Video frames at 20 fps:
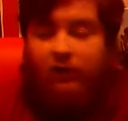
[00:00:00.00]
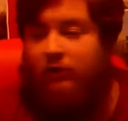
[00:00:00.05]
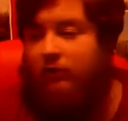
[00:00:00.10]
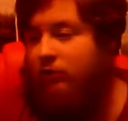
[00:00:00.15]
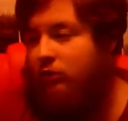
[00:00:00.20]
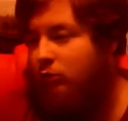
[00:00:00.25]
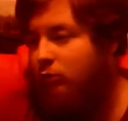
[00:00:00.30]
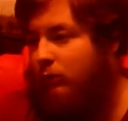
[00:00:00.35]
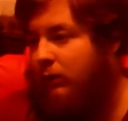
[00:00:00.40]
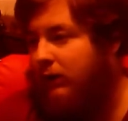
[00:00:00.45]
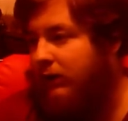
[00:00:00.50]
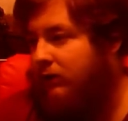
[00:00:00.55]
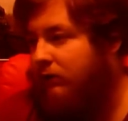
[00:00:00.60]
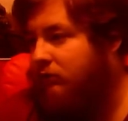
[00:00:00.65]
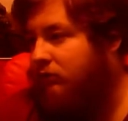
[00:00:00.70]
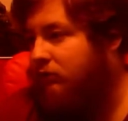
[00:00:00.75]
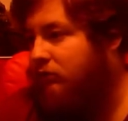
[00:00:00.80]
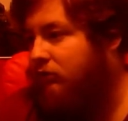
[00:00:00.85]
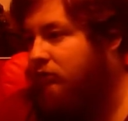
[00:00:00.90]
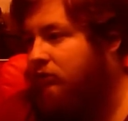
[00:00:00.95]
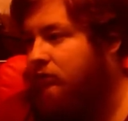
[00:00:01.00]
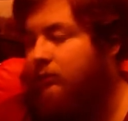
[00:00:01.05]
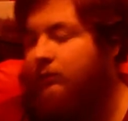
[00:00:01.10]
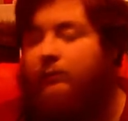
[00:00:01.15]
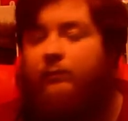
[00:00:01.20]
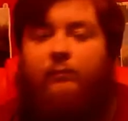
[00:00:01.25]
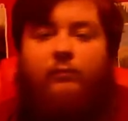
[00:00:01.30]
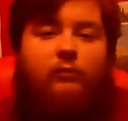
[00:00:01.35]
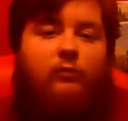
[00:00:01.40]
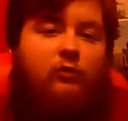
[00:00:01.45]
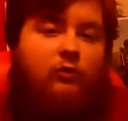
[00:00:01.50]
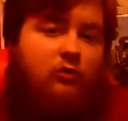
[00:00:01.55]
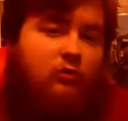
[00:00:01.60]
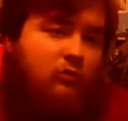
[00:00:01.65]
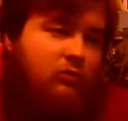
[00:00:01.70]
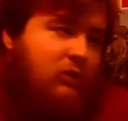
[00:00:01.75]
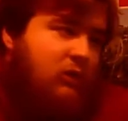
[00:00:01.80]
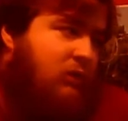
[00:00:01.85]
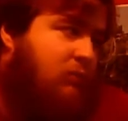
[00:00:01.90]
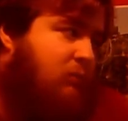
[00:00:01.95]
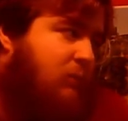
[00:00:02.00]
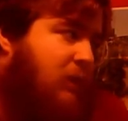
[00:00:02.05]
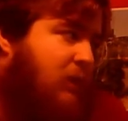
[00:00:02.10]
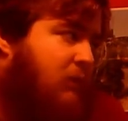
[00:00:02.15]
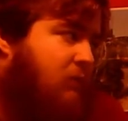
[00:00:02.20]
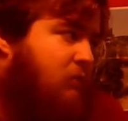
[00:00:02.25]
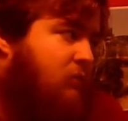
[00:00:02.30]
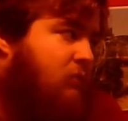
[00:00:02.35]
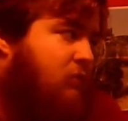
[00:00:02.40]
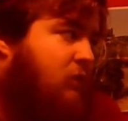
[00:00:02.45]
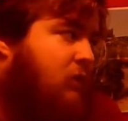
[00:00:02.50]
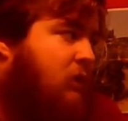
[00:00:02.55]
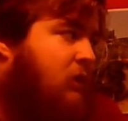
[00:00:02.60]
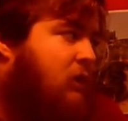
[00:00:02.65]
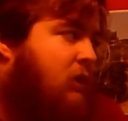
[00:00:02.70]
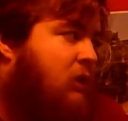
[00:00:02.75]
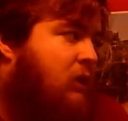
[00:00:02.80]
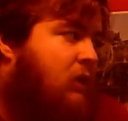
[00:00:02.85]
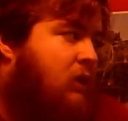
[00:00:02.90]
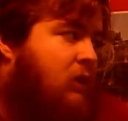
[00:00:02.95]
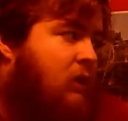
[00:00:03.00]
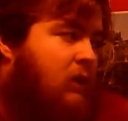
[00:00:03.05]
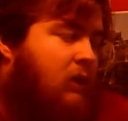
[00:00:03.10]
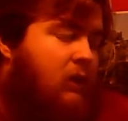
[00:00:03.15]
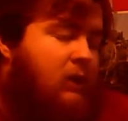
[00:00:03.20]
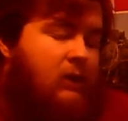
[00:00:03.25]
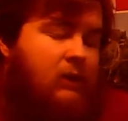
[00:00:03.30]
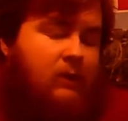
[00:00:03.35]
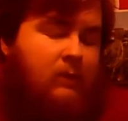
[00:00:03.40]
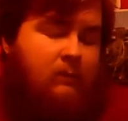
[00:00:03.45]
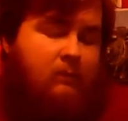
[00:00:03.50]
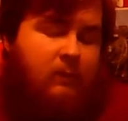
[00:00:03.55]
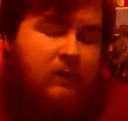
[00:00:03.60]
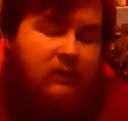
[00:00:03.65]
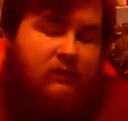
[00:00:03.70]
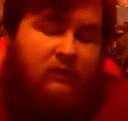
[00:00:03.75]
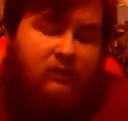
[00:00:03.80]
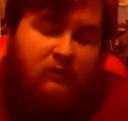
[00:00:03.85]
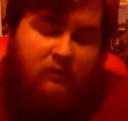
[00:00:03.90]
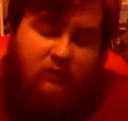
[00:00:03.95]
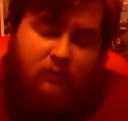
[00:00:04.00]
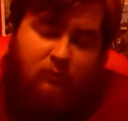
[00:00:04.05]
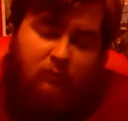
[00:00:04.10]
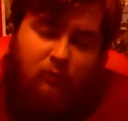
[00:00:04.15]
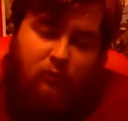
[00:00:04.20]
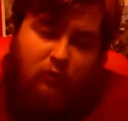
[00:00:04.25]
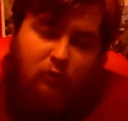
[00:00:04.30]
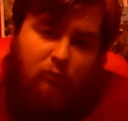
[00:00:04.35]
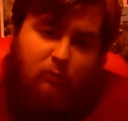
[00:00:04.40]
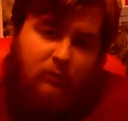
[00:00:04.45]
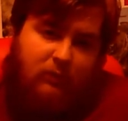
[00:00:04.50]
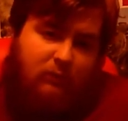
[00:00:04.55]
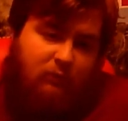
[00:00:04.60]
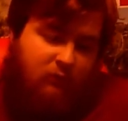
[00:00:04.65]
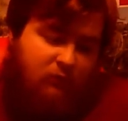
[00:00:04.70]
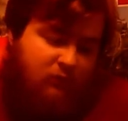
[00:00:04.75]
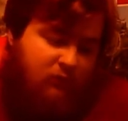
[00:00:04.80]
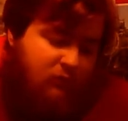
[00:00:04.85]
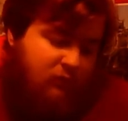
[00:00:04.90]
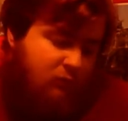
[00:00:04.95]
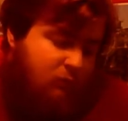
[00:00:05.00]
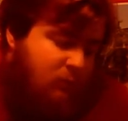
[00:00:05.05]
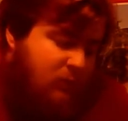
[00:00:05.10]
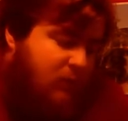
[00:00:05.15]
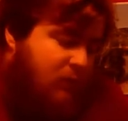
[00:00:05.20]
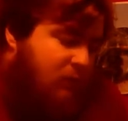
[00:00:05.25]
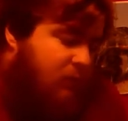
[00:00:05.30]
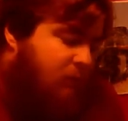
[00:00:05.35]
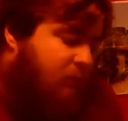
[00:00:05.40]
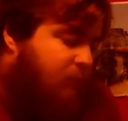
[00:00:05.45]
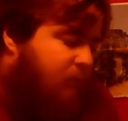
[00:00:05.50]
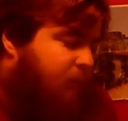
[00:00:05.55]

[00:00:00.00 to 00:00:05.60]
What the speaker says: new wagons, new tunnel miles, basically some new buildings as well,